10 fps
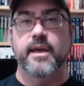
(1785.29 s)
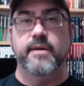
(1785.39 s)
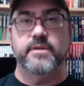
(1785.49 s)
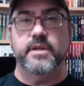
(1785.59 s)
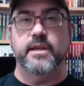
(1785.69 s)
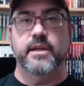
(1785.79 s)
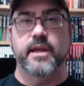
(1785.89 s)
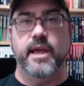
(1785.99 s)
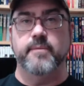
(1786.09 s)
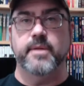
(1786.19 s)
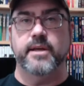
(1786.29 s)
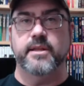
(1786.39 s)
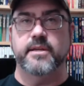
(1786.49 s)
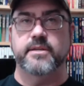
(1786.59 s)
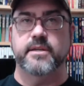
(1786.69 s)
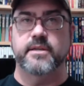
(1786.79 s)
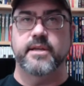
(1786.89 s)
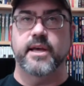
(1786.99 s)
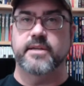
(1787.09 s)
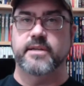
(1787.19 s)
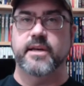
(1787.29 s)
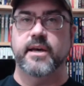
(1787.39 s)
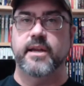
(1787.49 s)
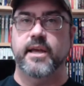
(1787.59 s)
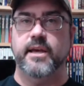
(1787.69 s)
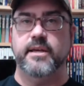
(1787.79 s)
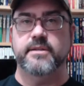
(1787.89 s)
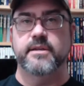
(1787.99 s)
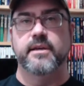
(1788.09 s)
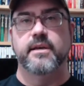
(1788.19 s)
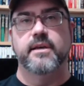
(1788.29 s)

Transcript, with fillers: haven't seen a game like this since the SSI days.